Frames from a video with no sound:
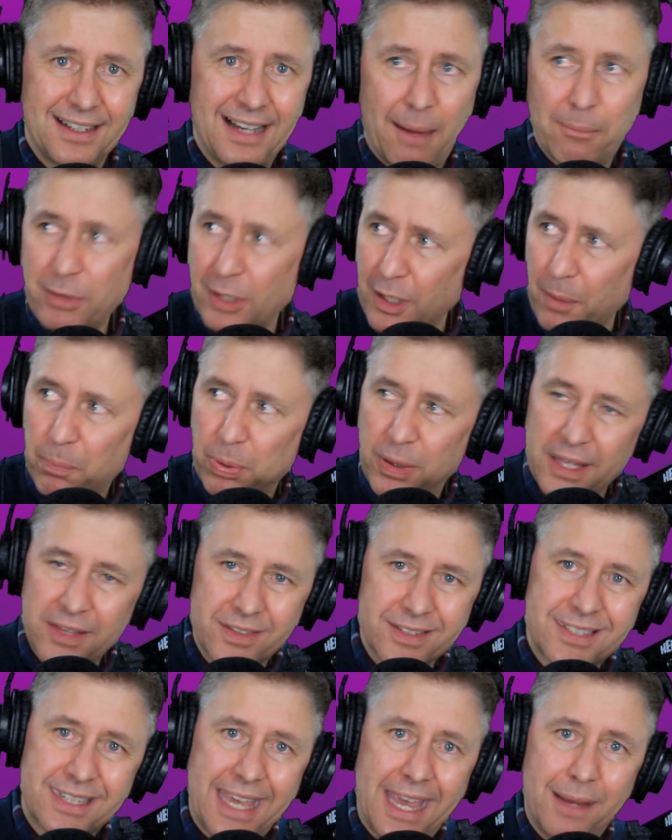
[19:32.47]
I'm going to play
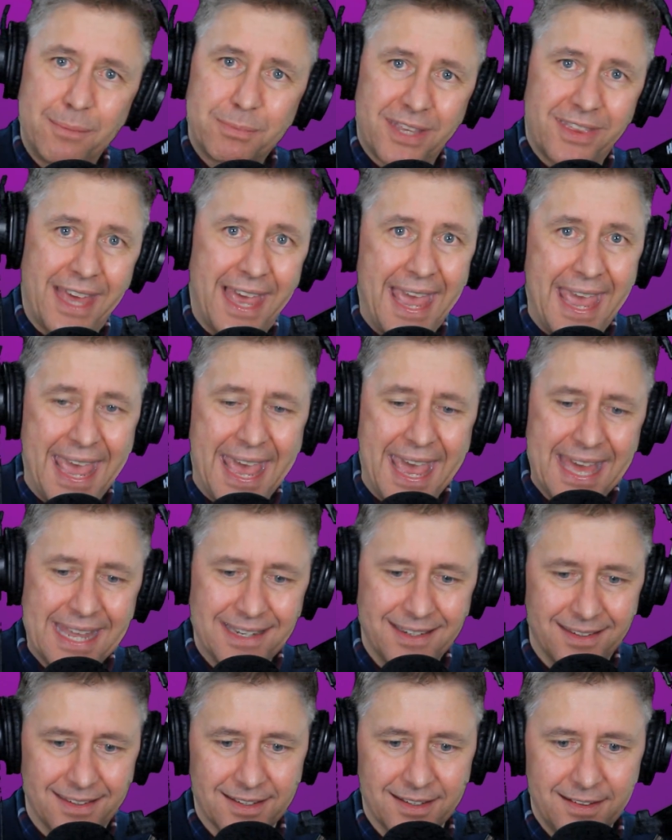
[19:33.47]
this game to the
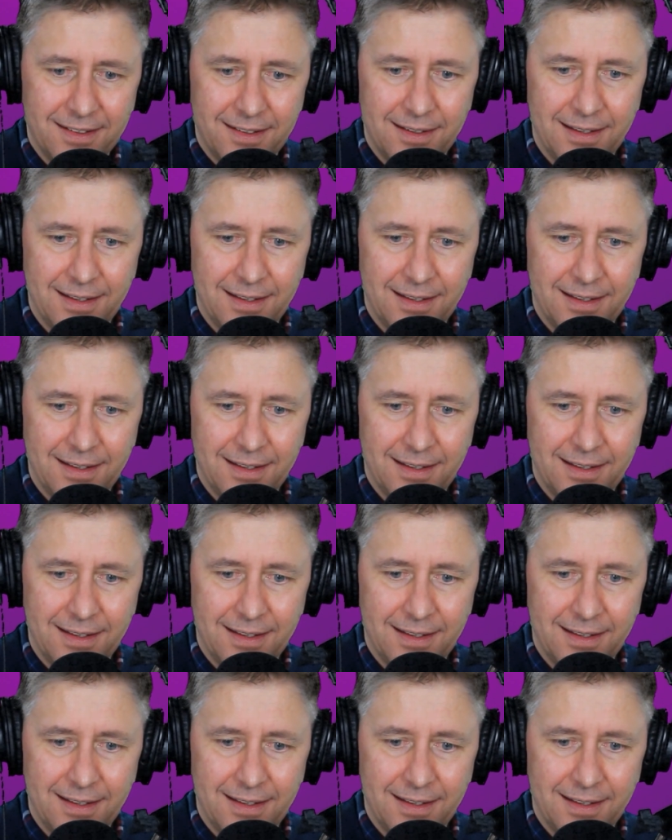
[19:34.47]
end.